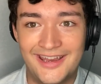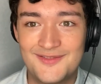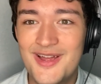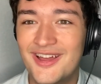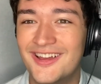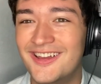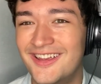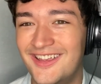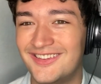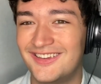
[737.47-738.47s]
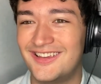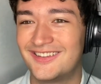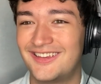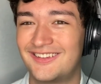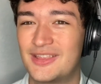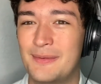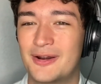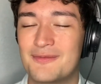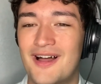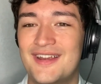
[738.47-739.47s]
in is the
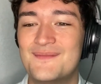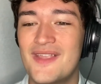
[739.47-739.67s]
bottom line.